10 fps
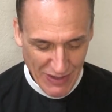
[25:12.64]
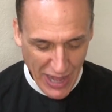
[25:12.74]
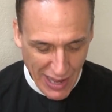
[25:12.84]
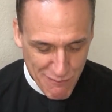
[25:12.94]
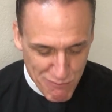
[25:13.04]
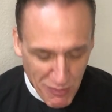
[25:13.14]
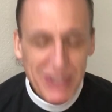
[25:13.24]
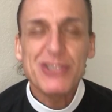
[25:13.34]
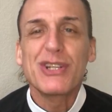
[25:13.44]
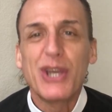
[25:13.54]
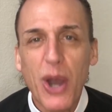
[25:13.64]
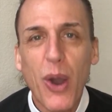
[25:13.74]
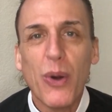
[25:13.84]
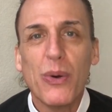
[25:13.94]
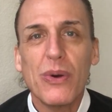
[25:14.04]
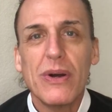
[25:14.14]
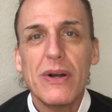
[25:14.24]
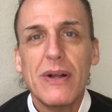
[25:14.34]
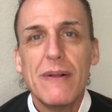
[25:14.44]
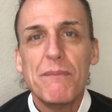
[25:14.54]
I must go
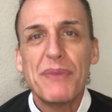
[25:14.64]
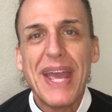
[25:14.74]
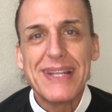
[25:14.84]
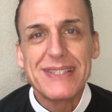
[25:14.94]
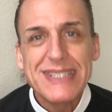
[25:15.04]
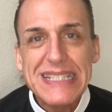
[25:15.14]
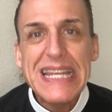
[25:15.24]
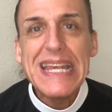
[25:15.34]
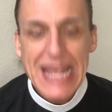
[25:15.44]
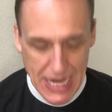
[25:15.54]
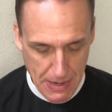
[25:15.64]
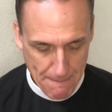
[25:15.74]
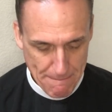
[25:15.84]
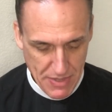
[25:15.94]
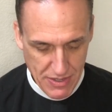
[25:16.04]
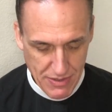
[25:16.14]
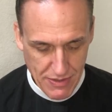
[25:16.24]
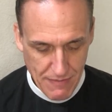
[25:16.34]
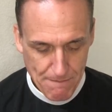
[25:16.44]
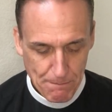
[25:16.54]
and see him
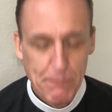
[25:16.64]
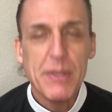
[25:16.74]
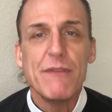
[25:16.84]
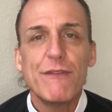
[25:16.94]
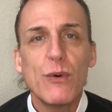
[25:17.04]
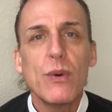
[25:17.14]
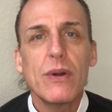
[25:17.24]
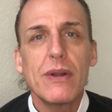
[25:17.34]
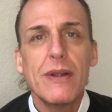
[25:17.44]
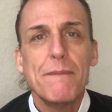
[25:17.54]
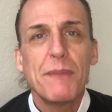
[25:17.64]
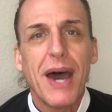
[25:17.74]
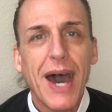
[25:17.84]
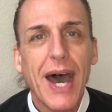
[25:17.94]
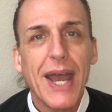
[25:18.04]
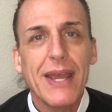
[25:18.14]
before I